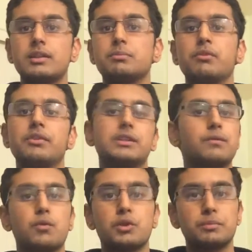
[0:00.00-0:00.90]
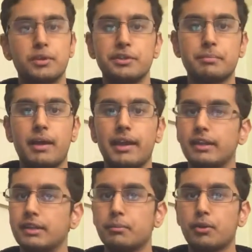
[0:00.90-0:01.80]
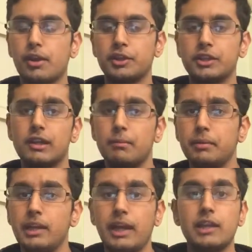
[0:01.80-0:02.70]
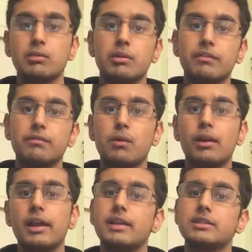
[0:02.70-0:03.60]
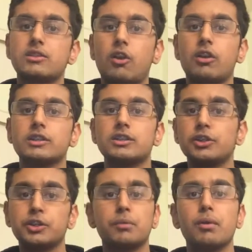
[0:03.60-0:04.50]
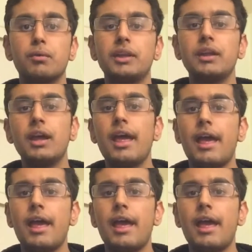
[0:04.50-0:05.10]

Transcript: This movie is of course produced by indie production company A24 and stars Saoirse Ronan